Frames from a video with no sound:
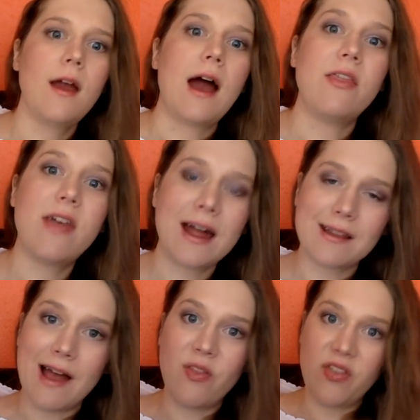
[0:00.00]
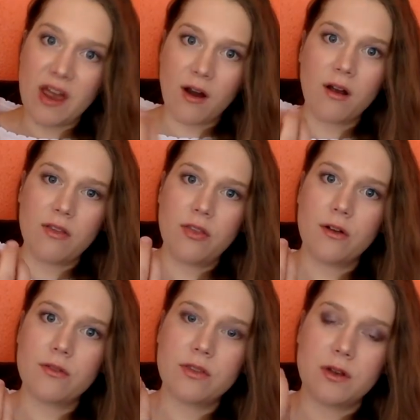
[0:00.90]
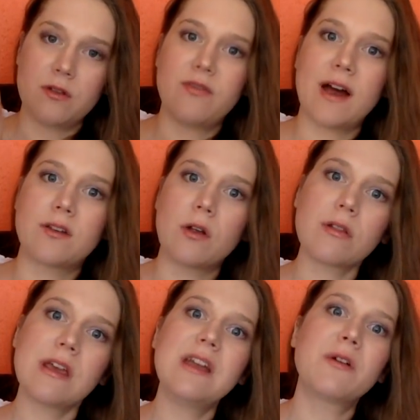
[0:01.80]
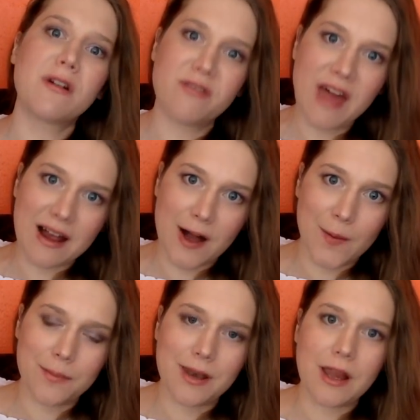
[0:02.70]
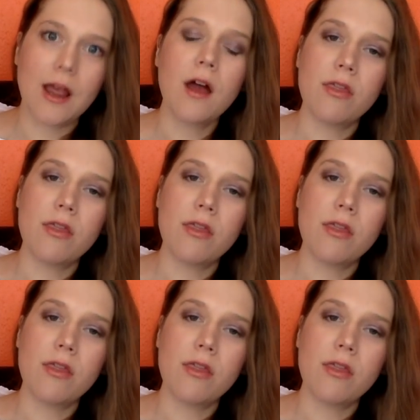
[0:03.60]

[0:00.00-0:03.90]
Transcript: and the de facto leader of that company